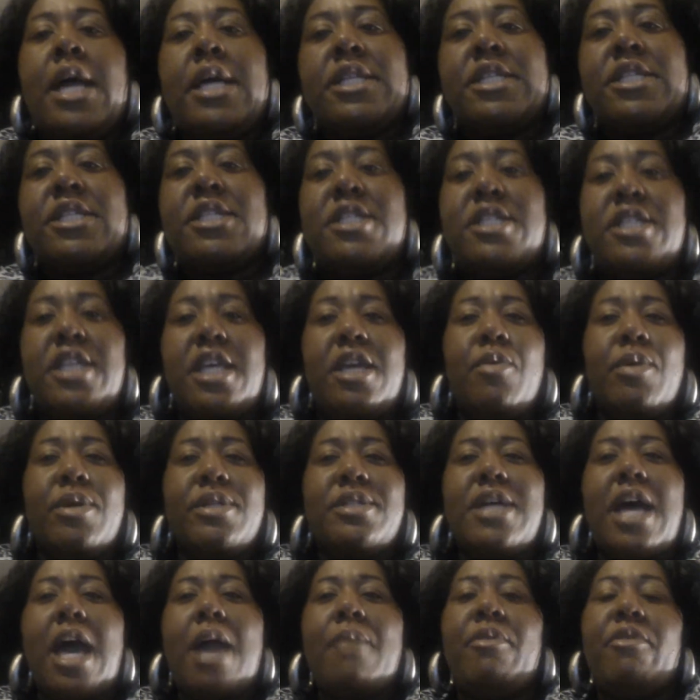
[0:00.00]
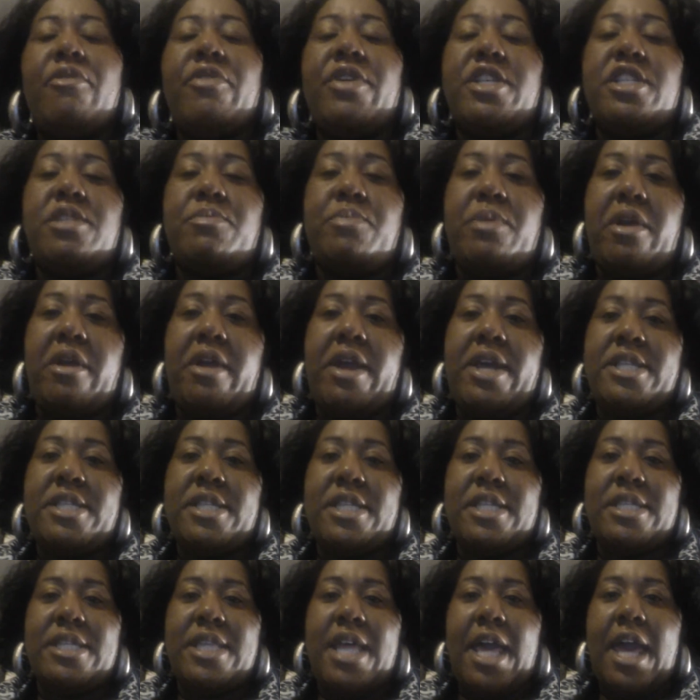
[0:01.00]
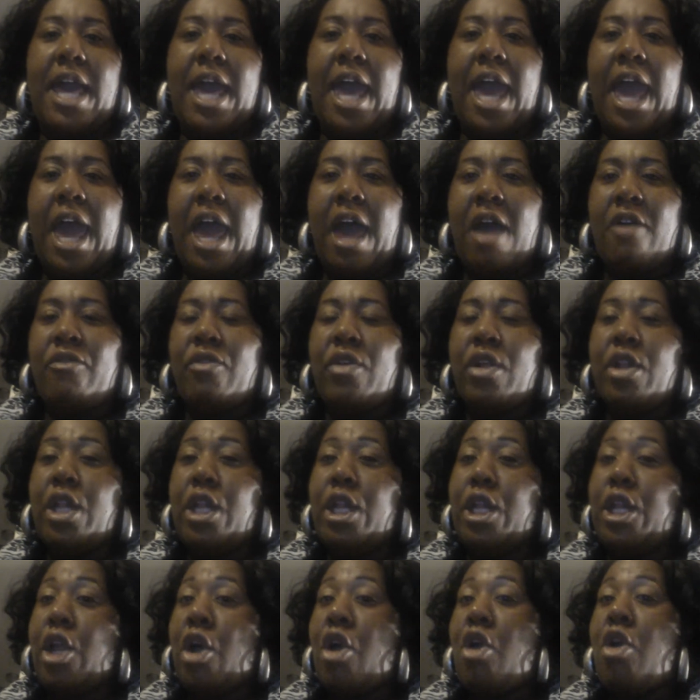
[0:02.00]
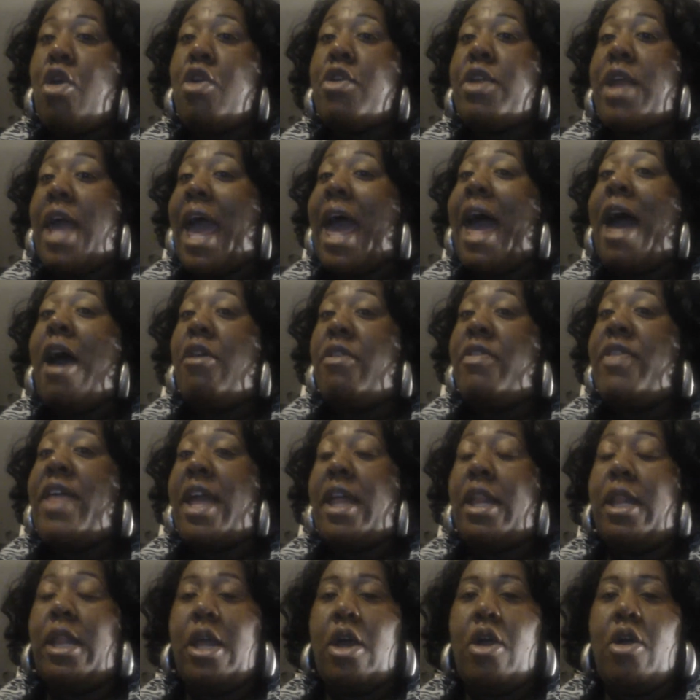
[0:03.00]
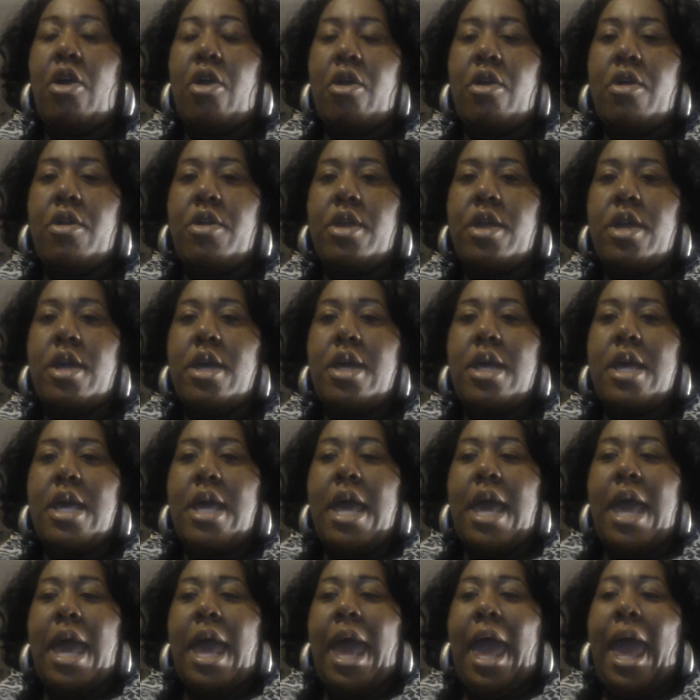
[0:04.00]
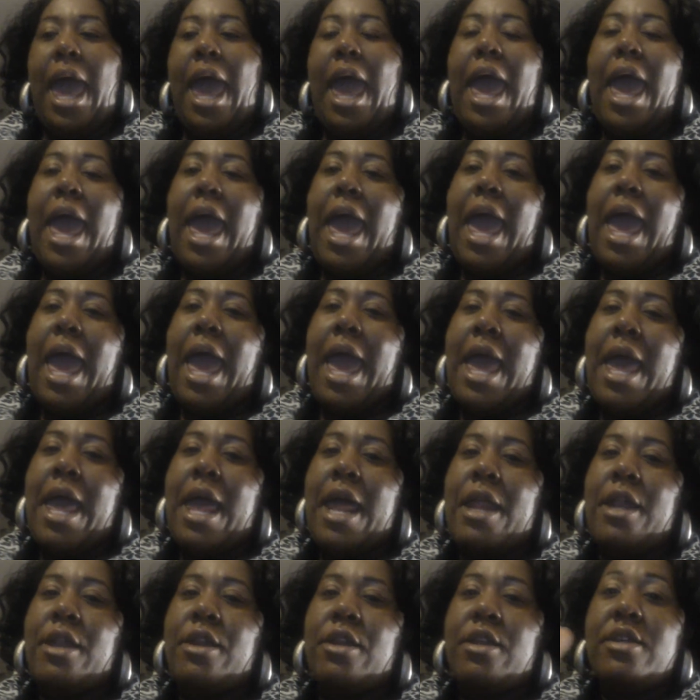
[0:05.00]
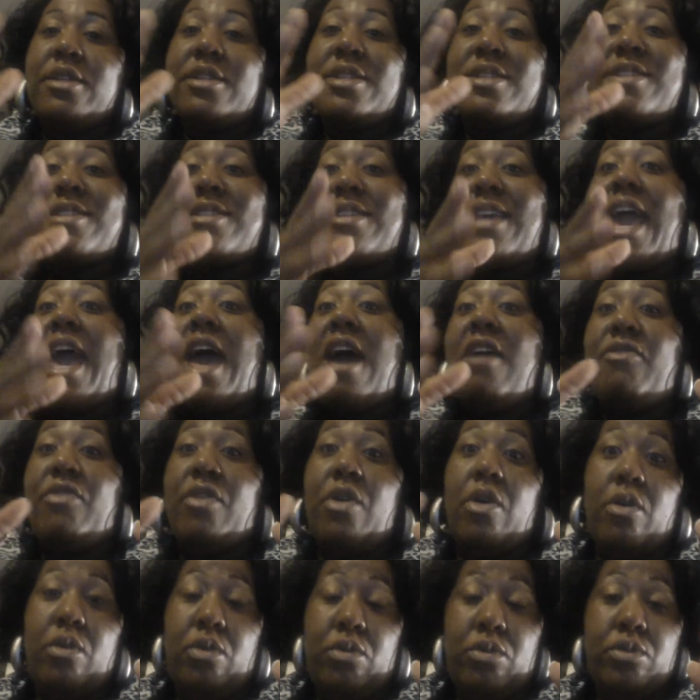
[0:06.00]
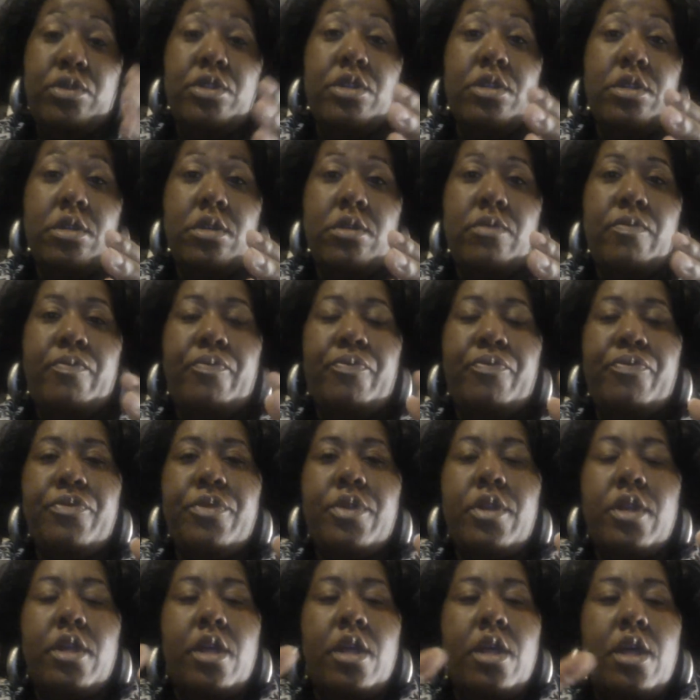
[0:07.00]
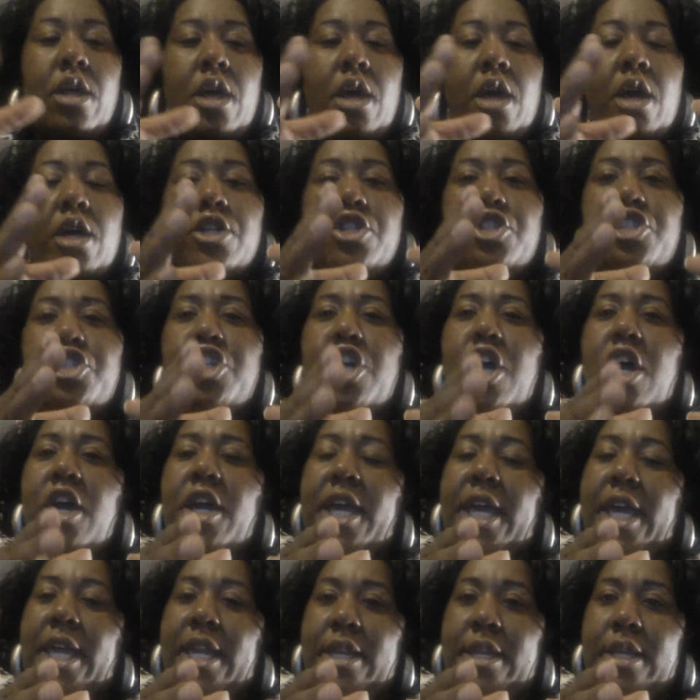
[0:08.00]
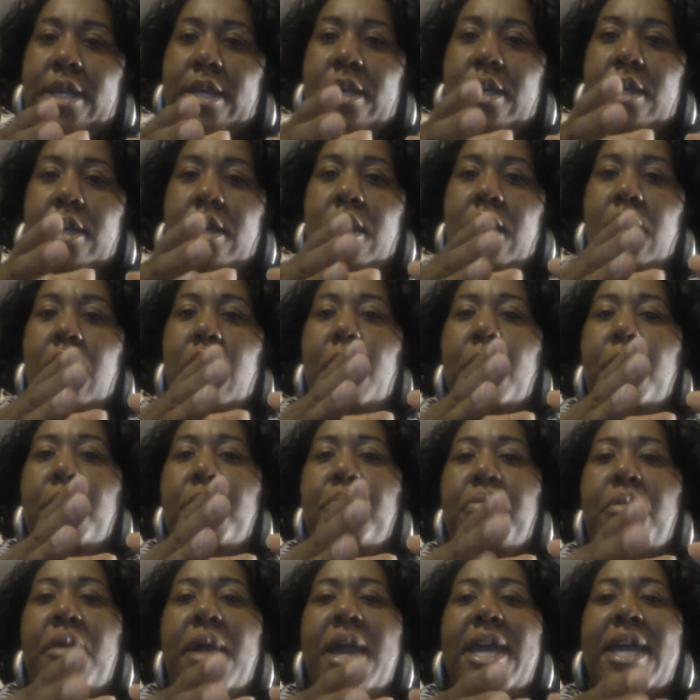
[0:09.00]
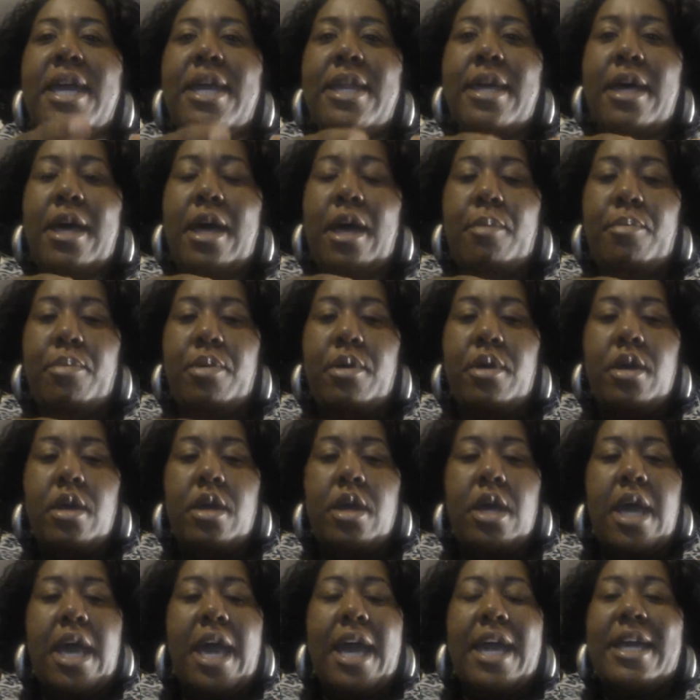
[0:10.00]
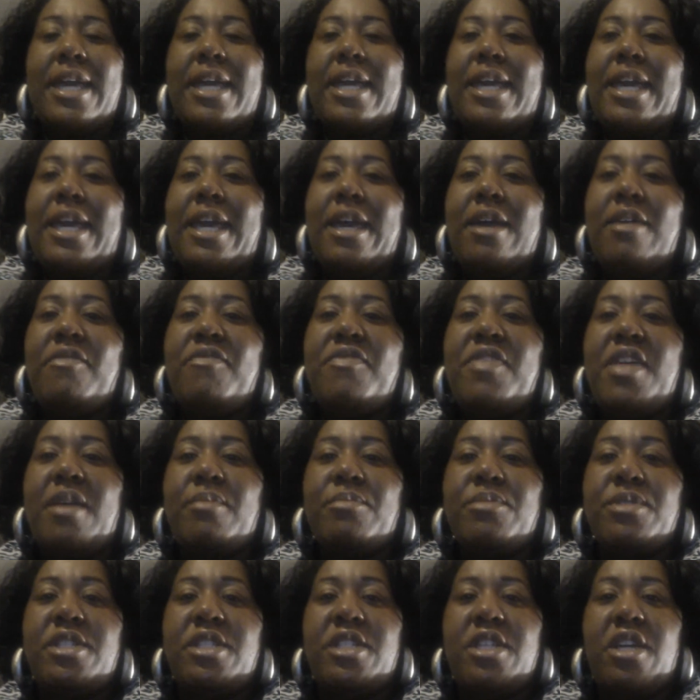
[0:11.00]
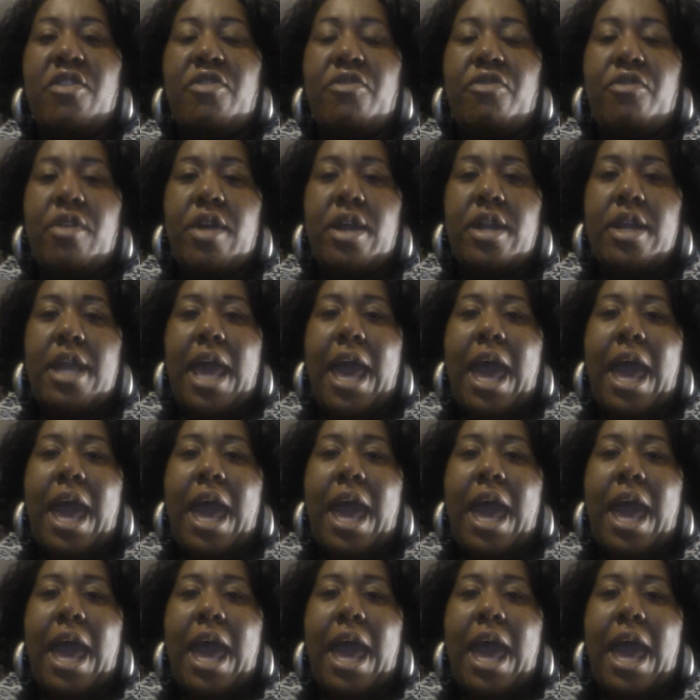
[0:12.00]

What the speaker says: see what type of experiences they have, learn how they learn, and scaffold, chunk it, break it up, give them different